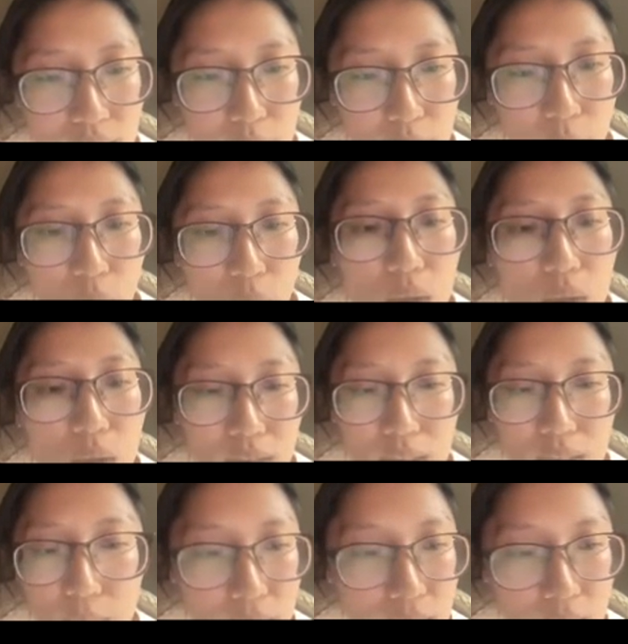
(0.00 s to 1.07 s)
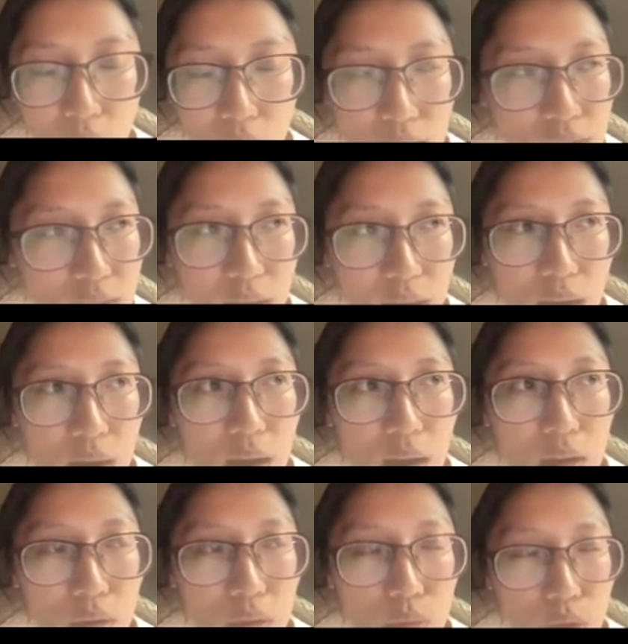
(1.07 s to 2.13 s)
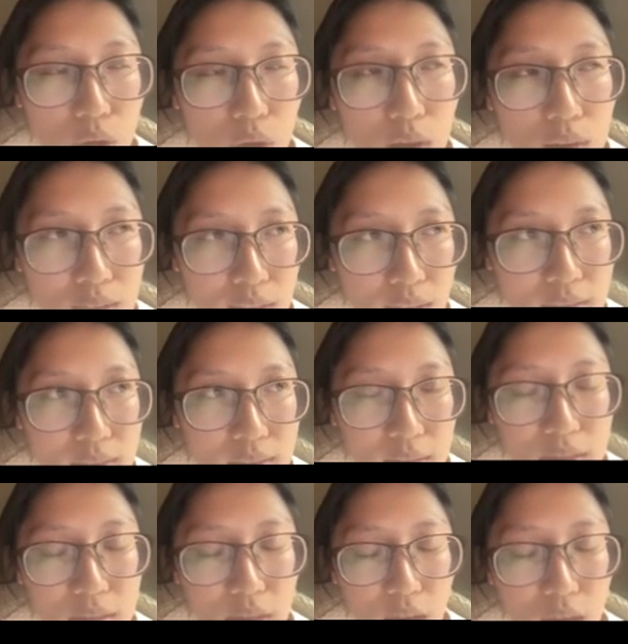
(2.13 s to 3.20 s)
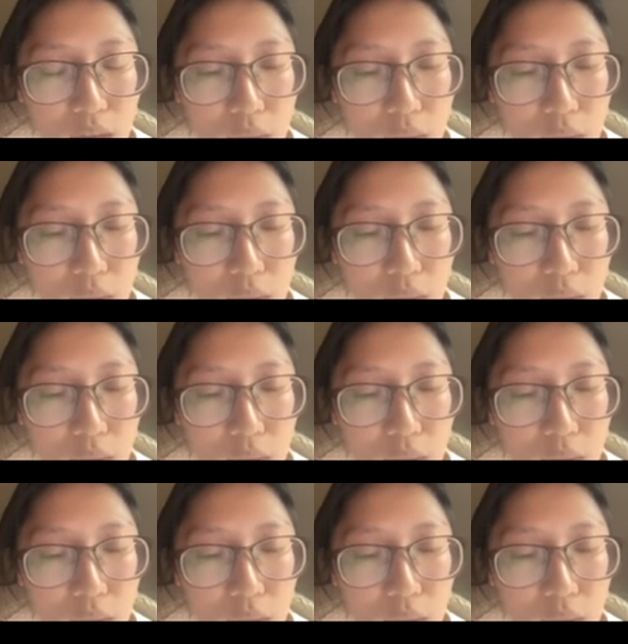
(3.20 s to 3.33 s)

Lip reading: label, it may not recognize it